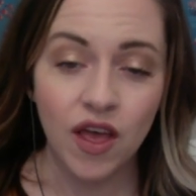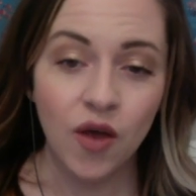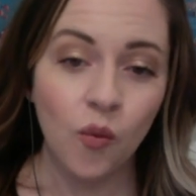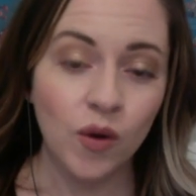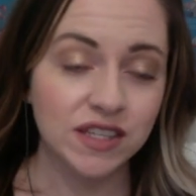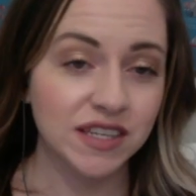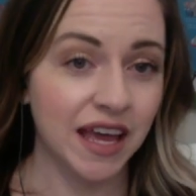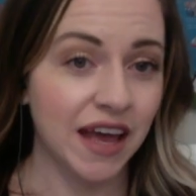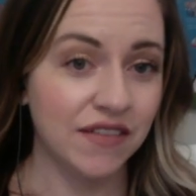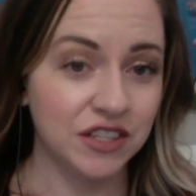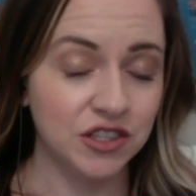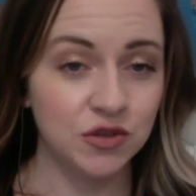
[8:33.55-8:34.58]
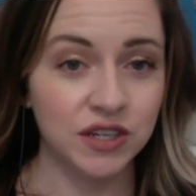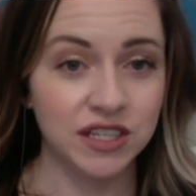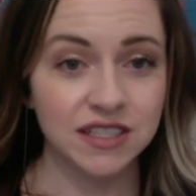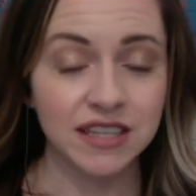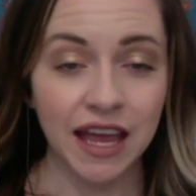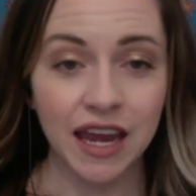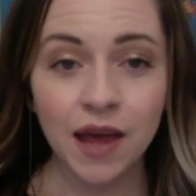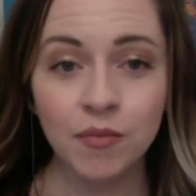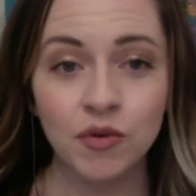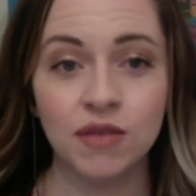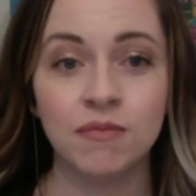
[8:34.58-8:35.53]
once I have a student sign
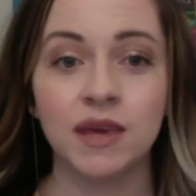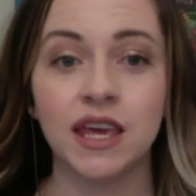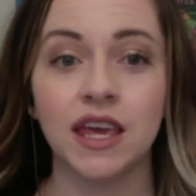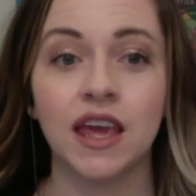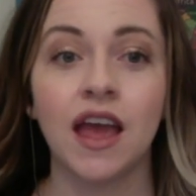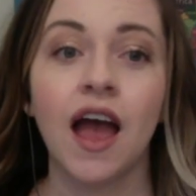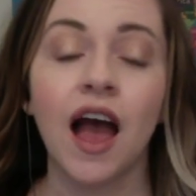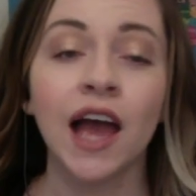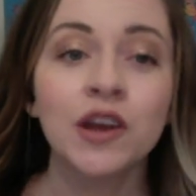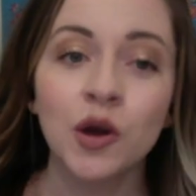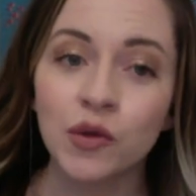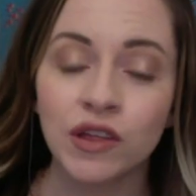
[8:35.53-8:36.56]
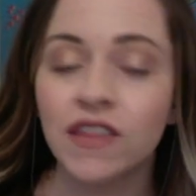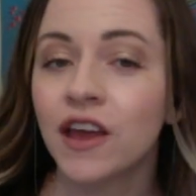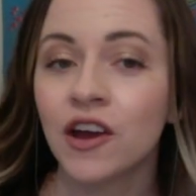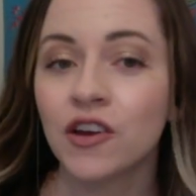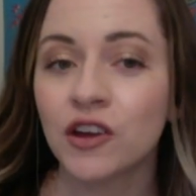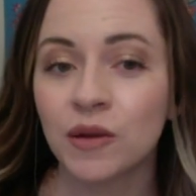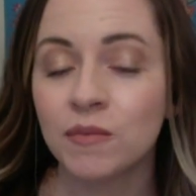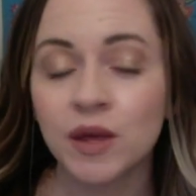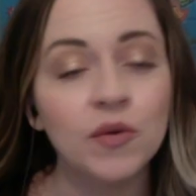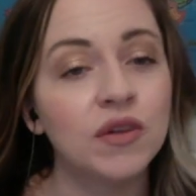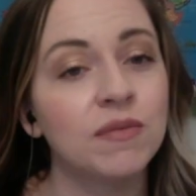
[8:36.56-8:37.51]
up with me, I know that they are going to
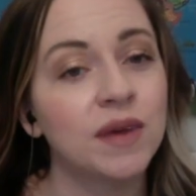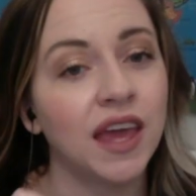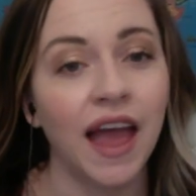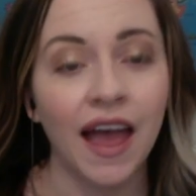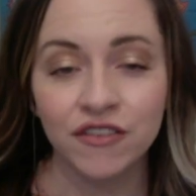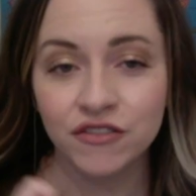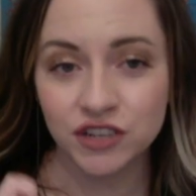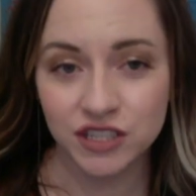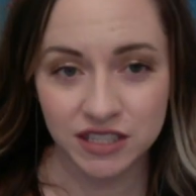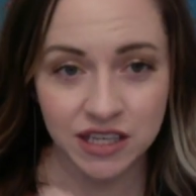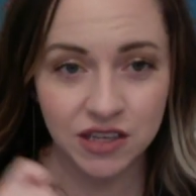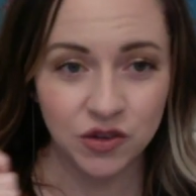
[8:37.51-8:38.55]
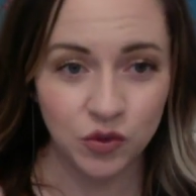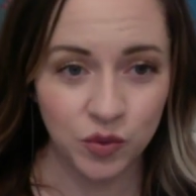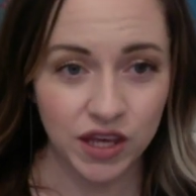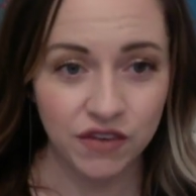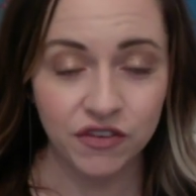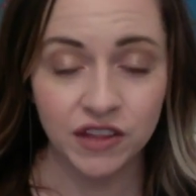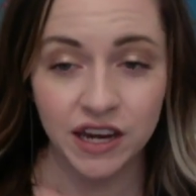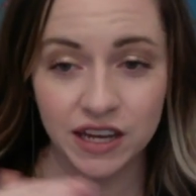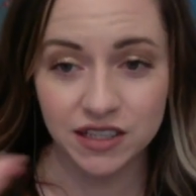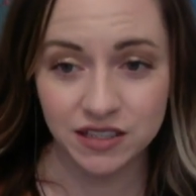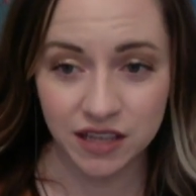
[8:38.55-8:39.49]
be with me every single week for the
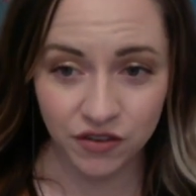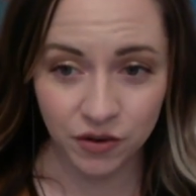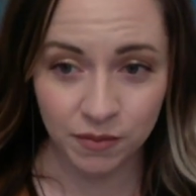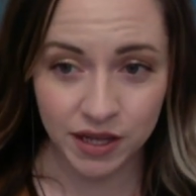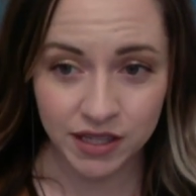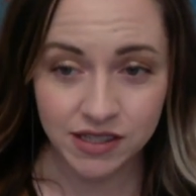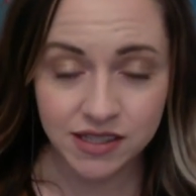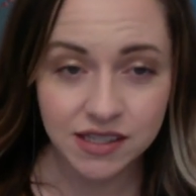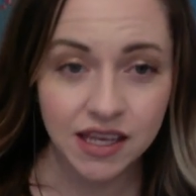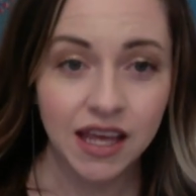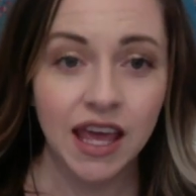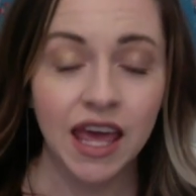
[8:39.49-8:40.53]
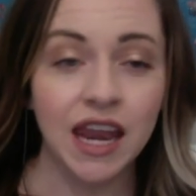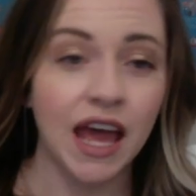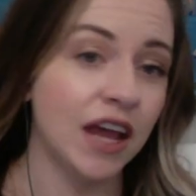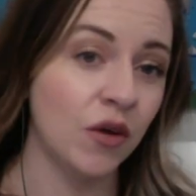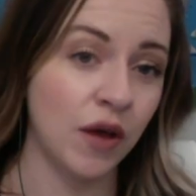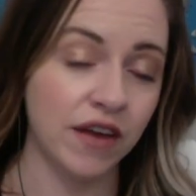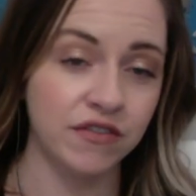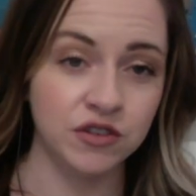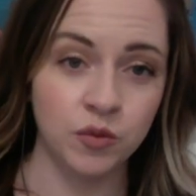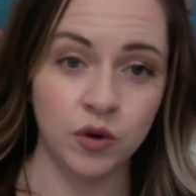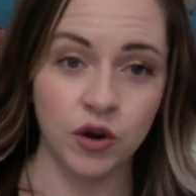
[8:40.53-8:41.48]
next several months. And I don't have
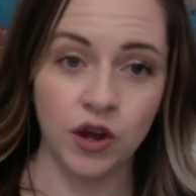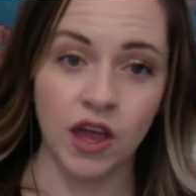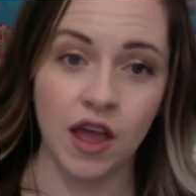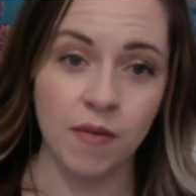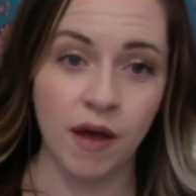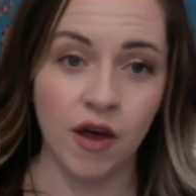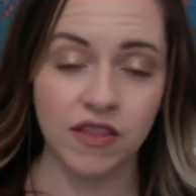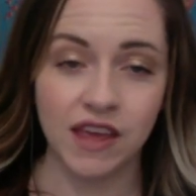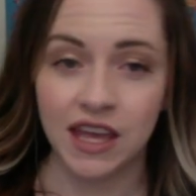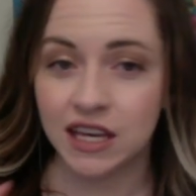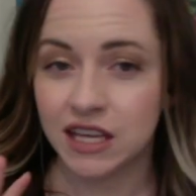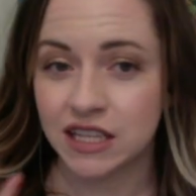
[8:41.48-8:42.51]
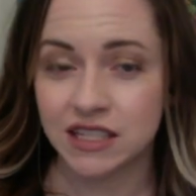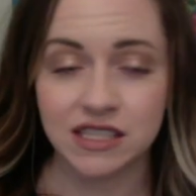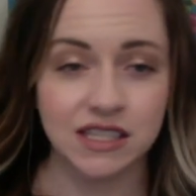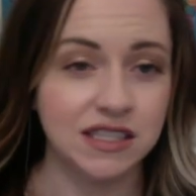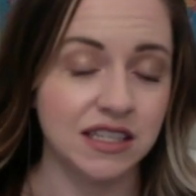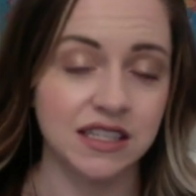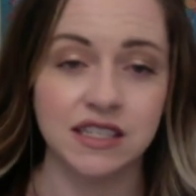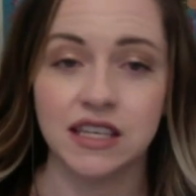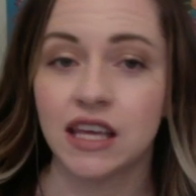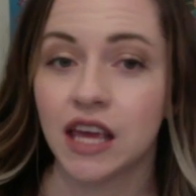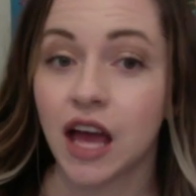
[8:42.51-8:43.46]
to worry about the
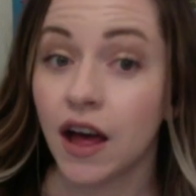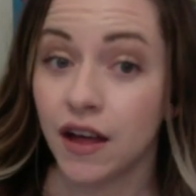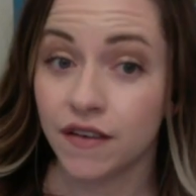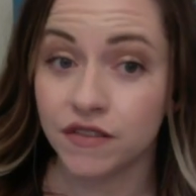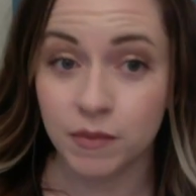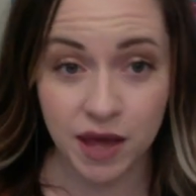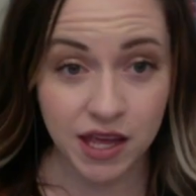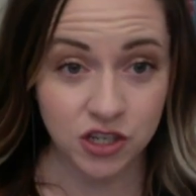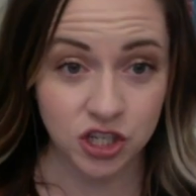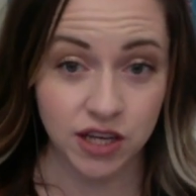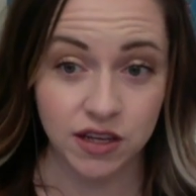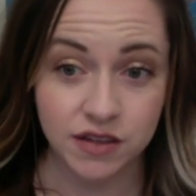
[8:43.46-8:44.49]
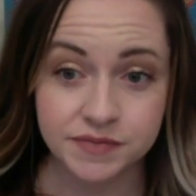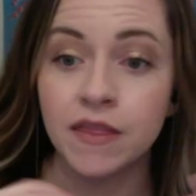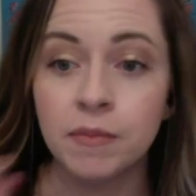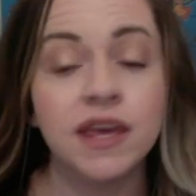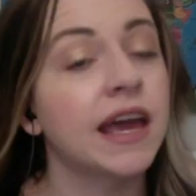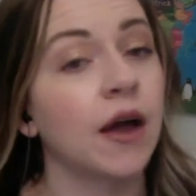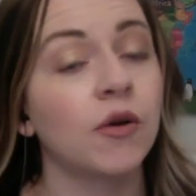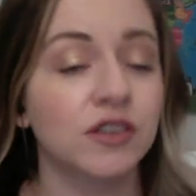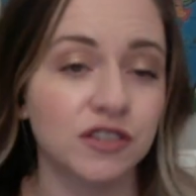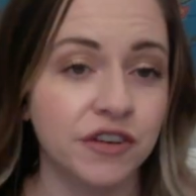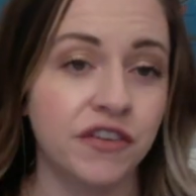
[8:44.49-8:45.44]
inconsistency of the paycheck. The peak
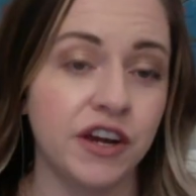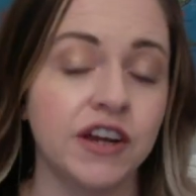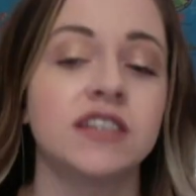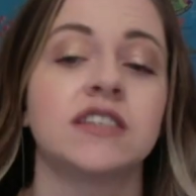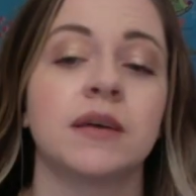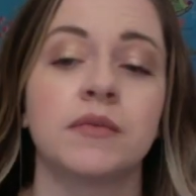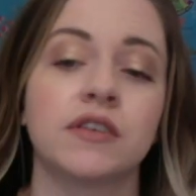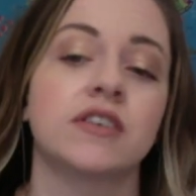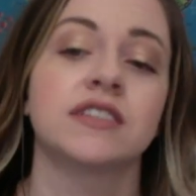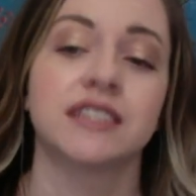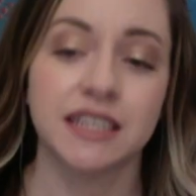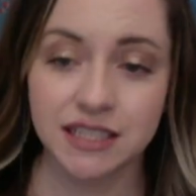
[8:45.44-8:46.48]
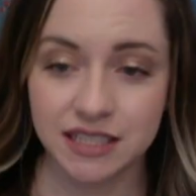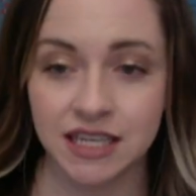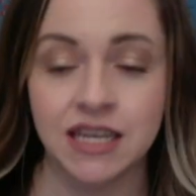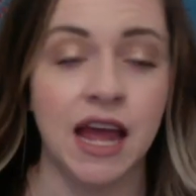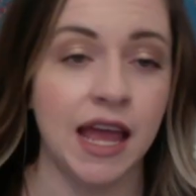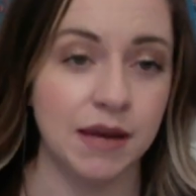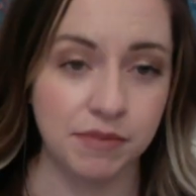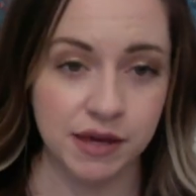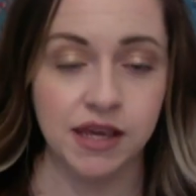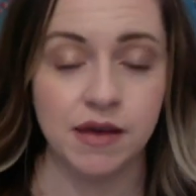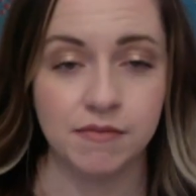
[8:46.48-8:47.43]
hours are very similar, 6 to 9
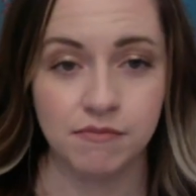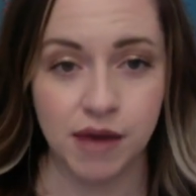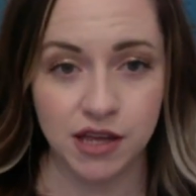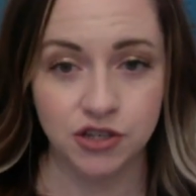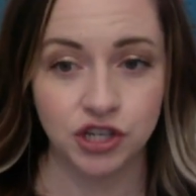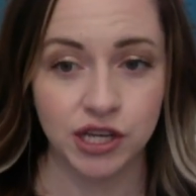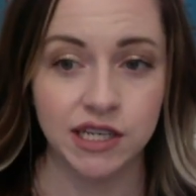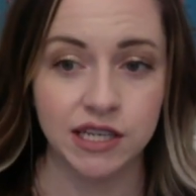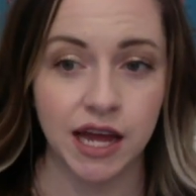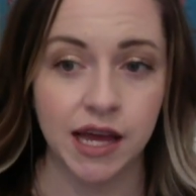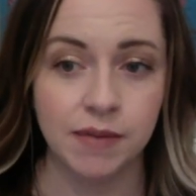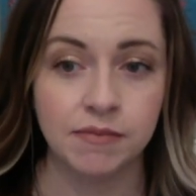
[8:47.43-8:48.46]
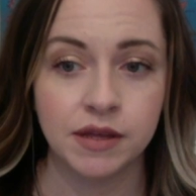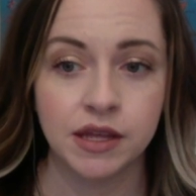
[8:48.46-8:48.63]
p.m. Beijing time.